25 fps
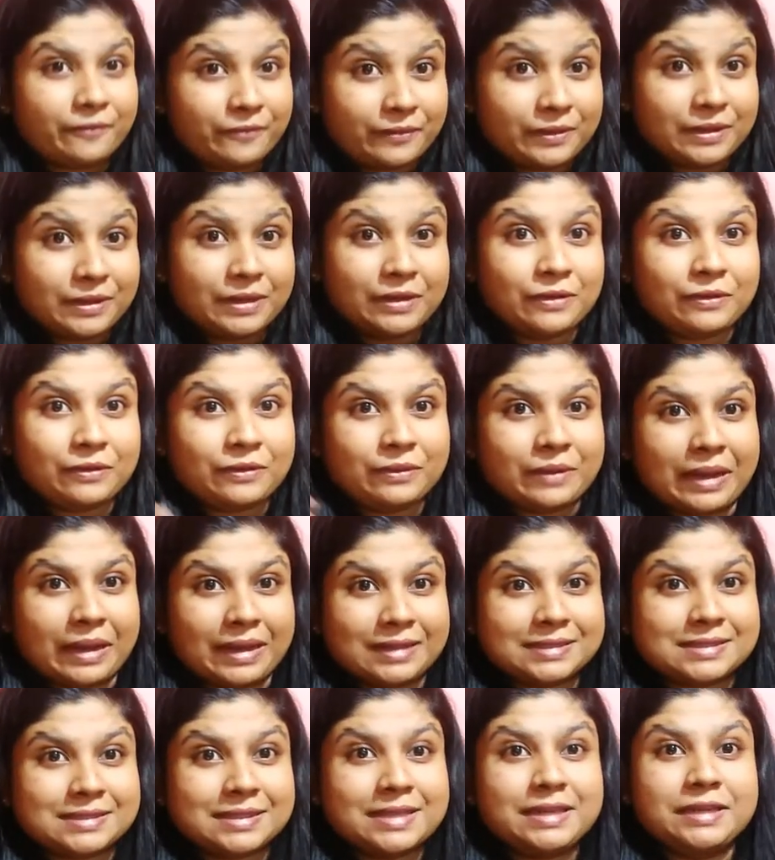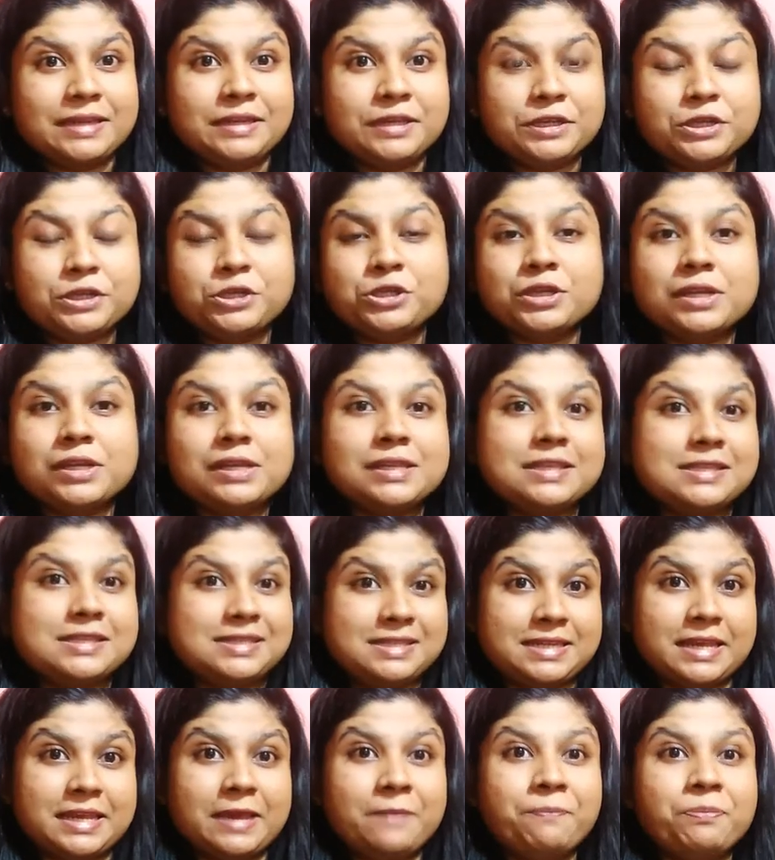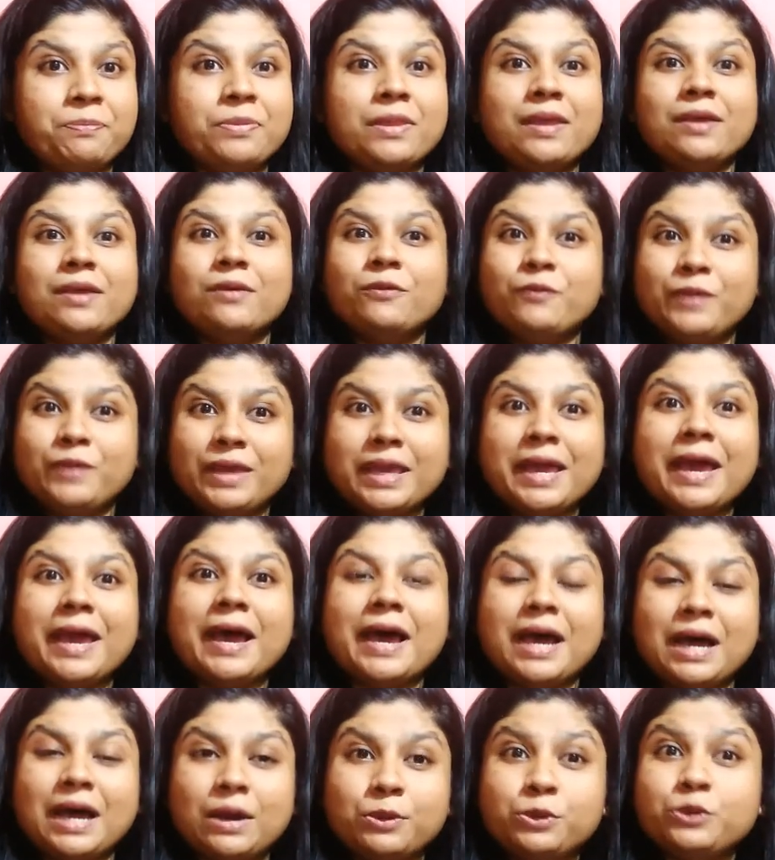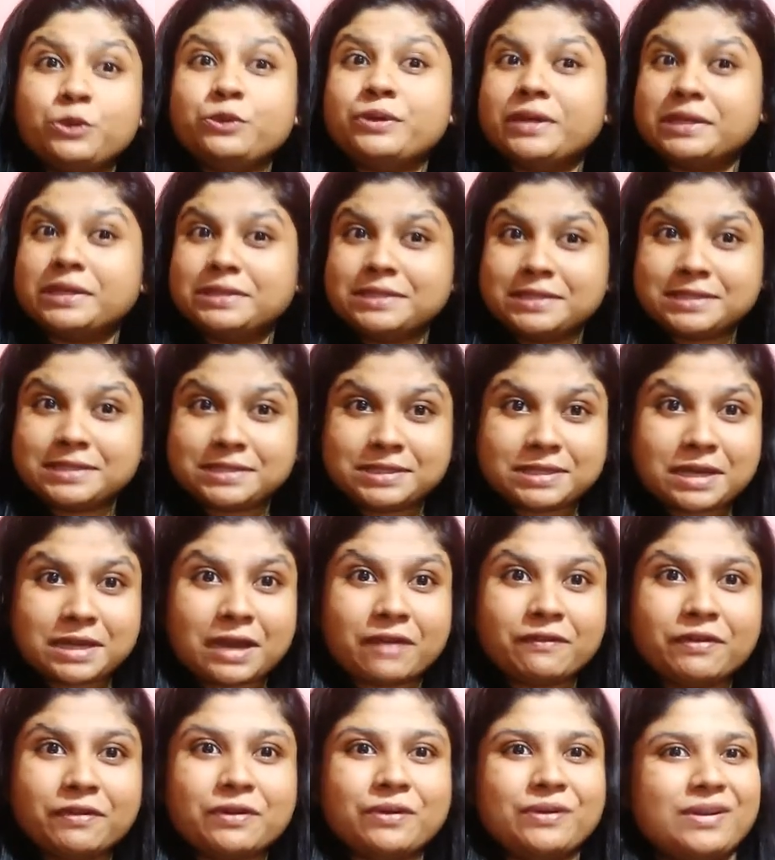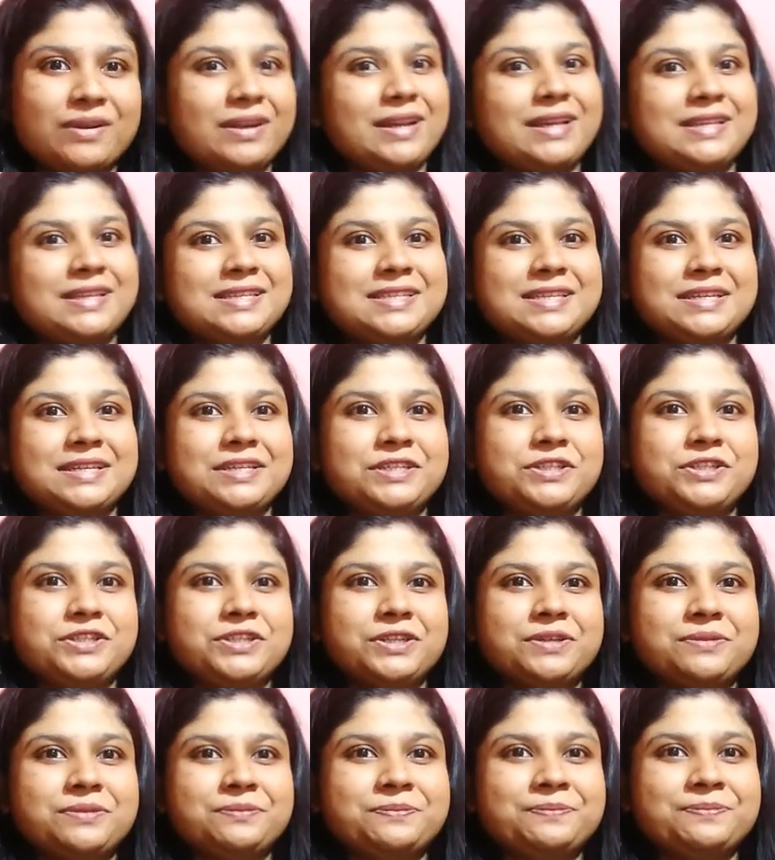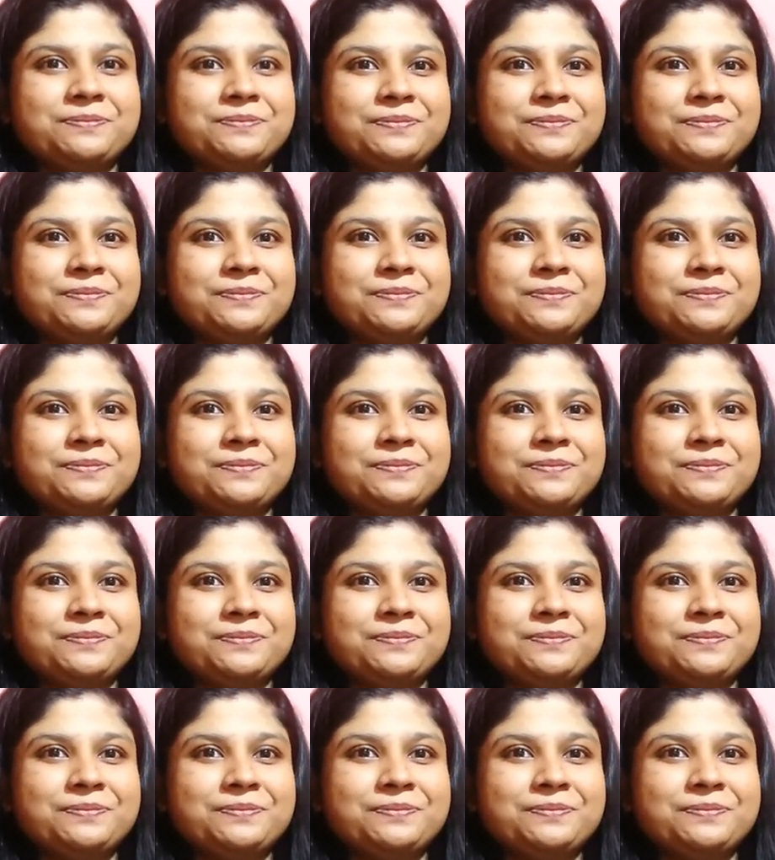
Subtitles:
As the initial step, we have to register our organization.